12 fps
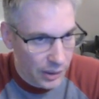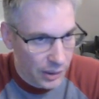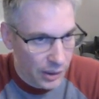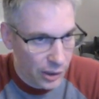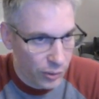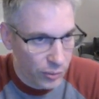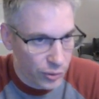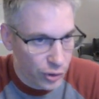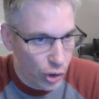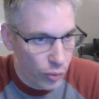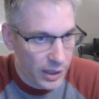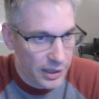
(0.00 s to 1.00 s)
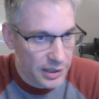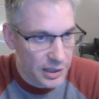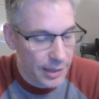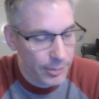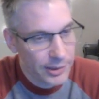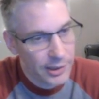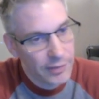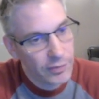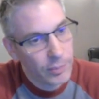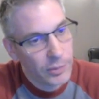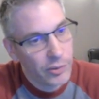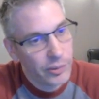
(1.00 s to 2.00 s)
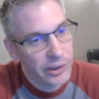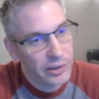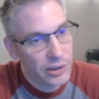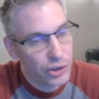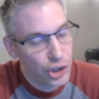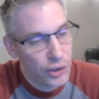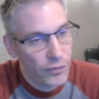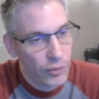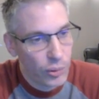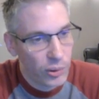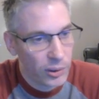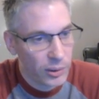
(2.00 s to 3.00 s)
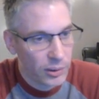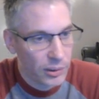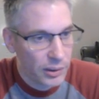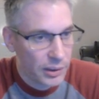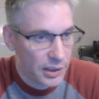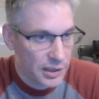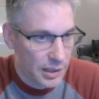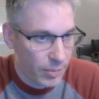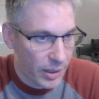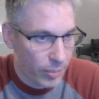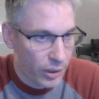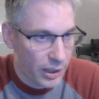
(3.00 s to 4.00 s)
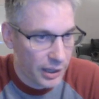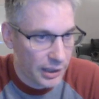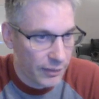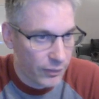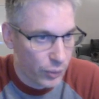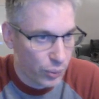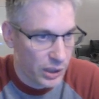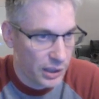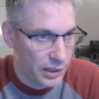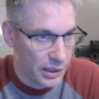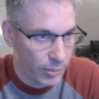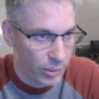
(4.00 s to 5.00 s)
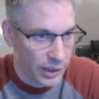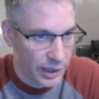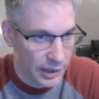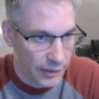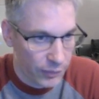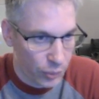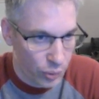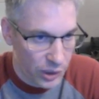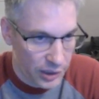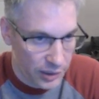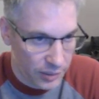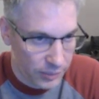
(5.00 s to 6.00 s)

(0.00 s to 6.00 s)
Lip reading: there's no way to stop a knight from going into g4 except by playing f3. And playing f3,